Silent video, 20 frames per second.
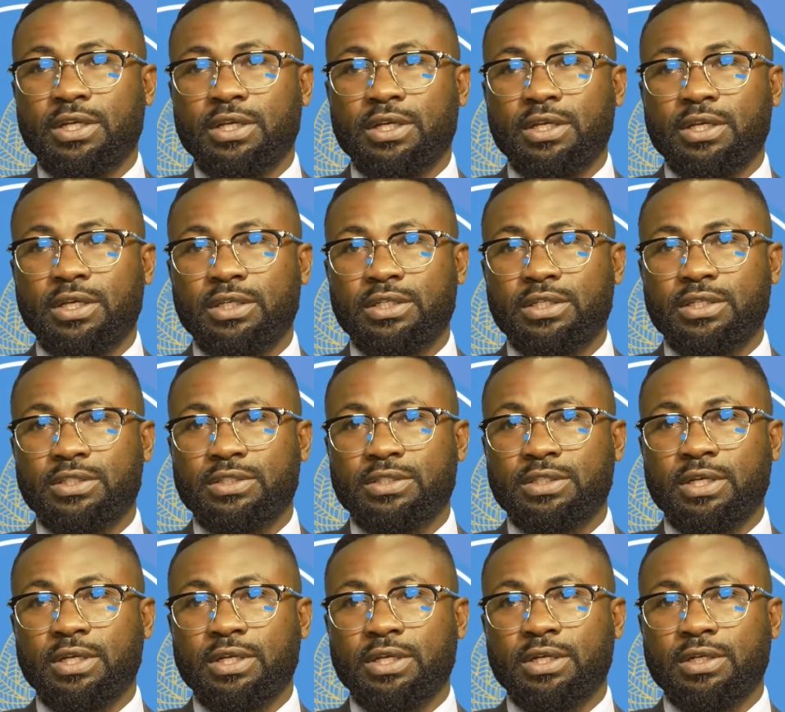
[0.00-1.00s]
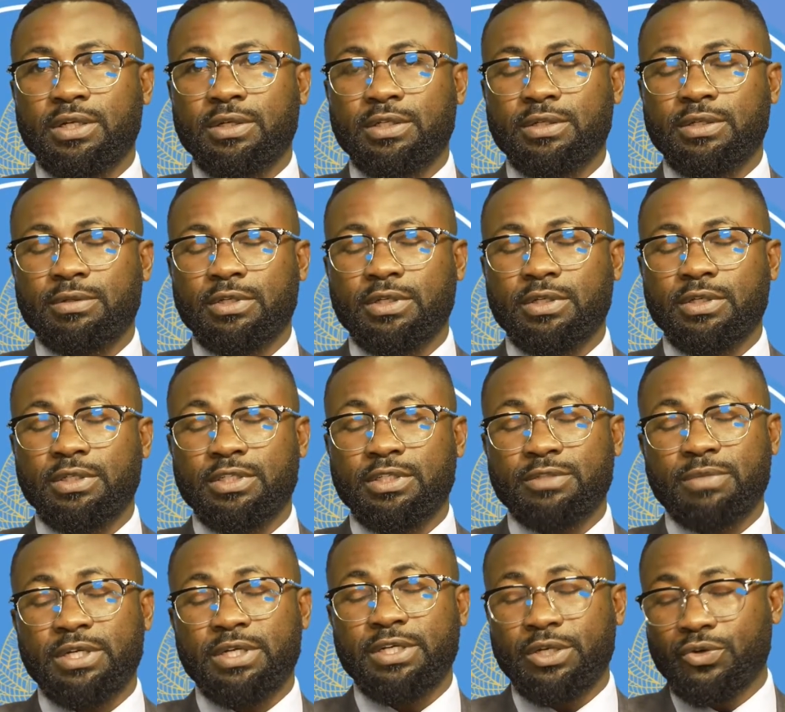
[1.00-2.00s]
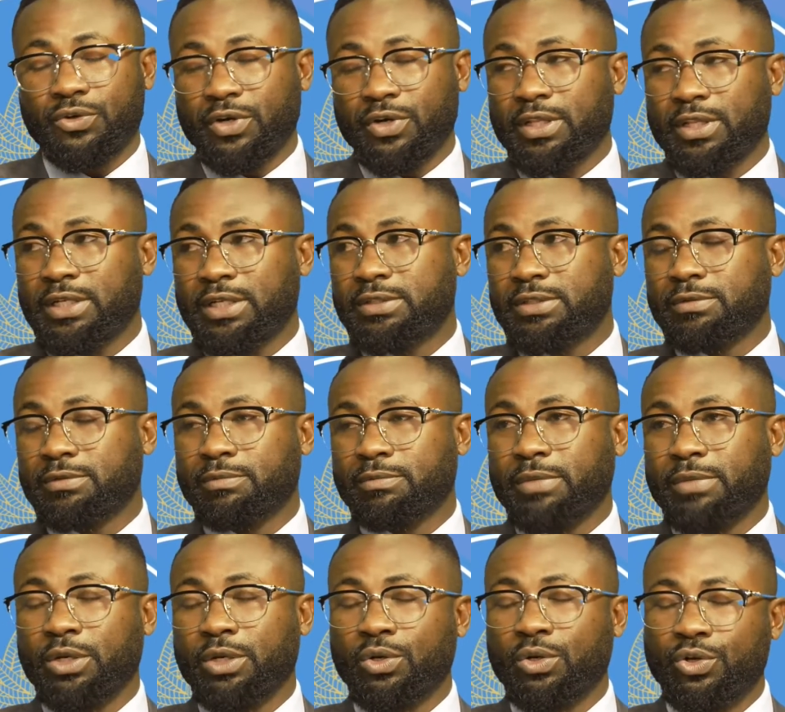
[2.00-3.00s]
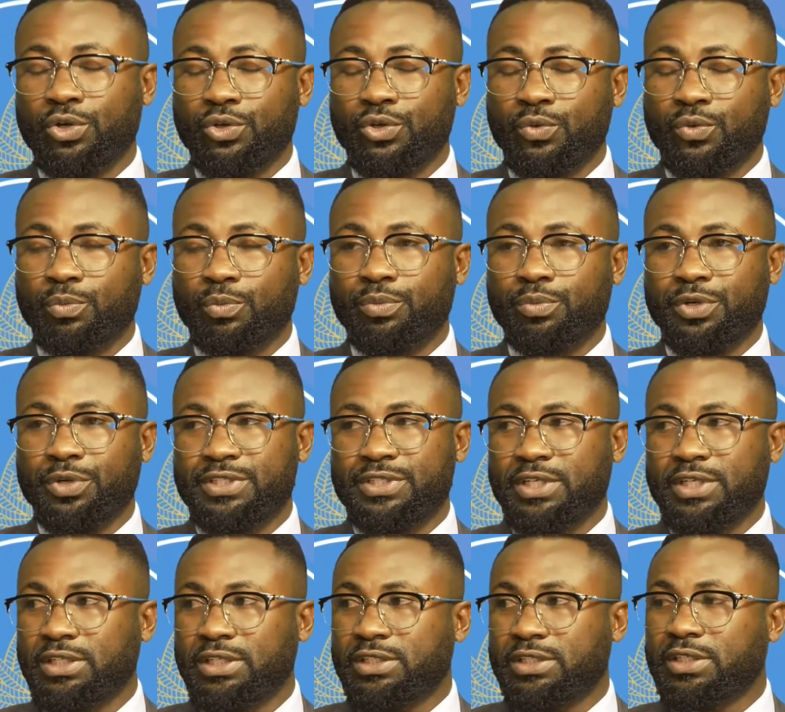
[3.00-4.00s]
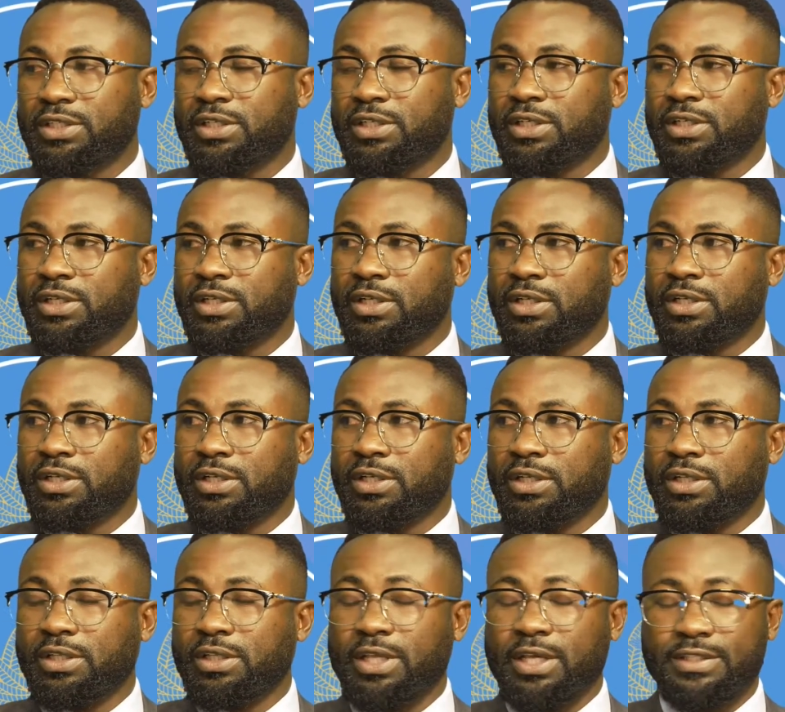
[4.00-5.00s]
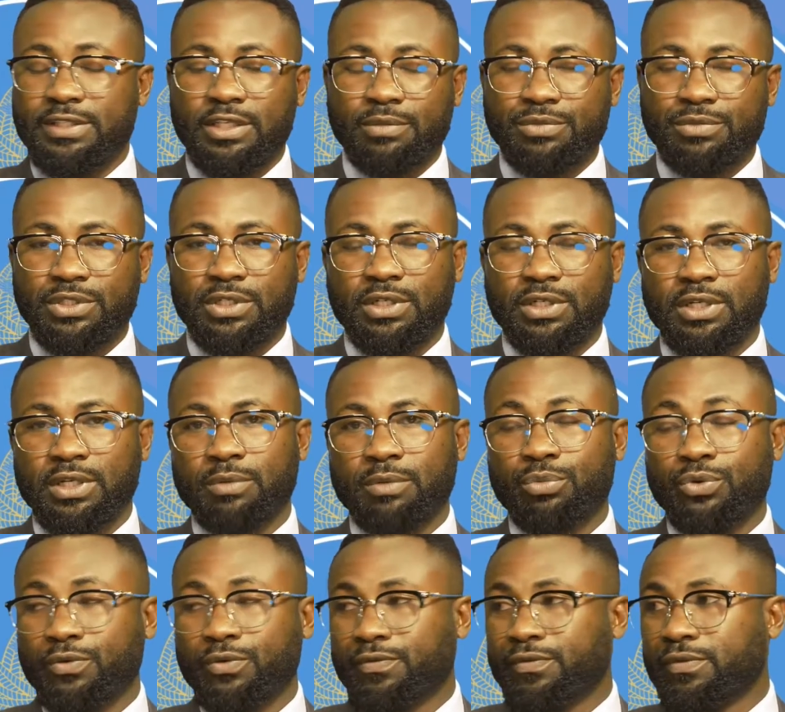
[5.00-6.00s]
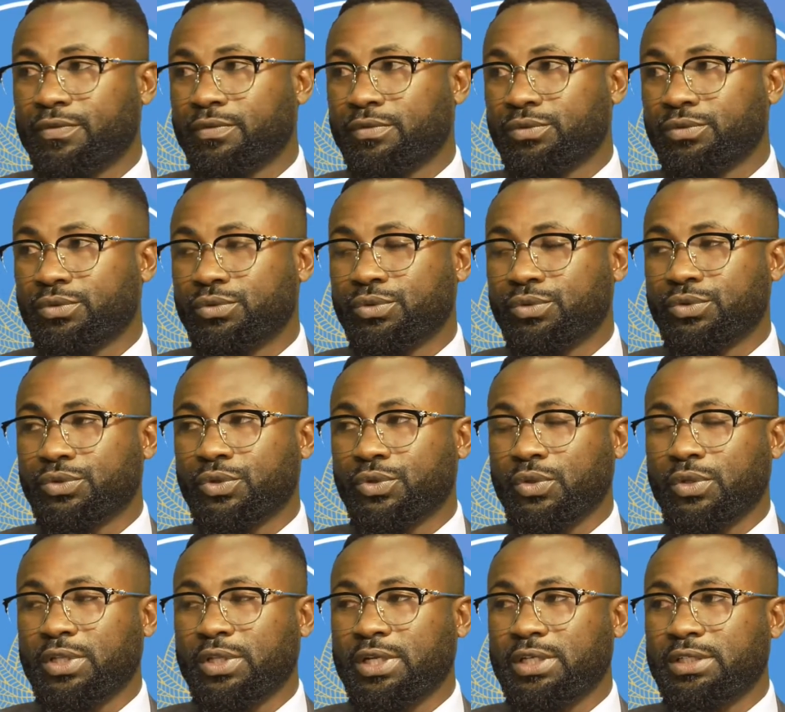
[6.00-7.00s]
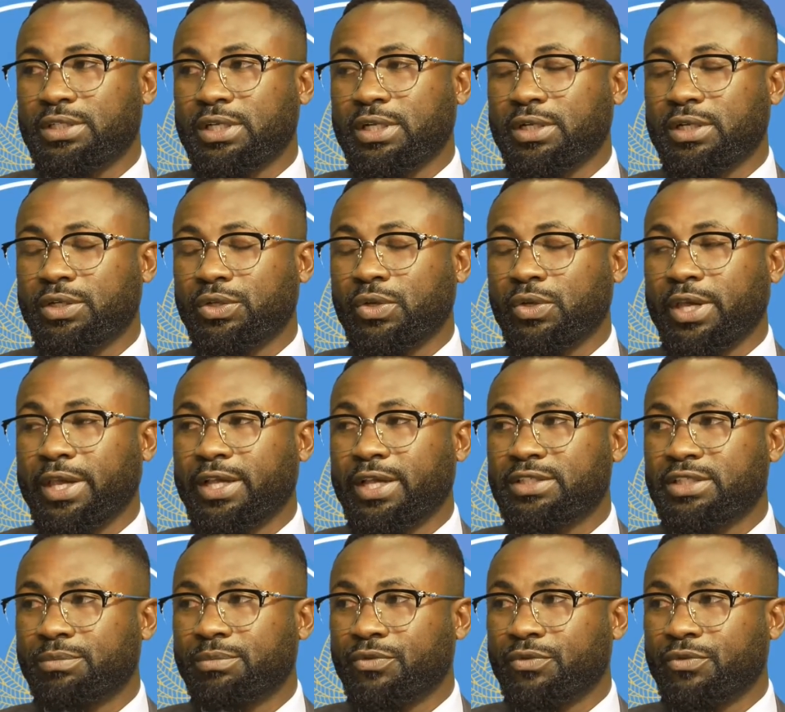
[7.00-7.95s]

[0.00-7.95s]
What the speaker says: it is mandatory that by law you present the exemption proof to show that you're exempt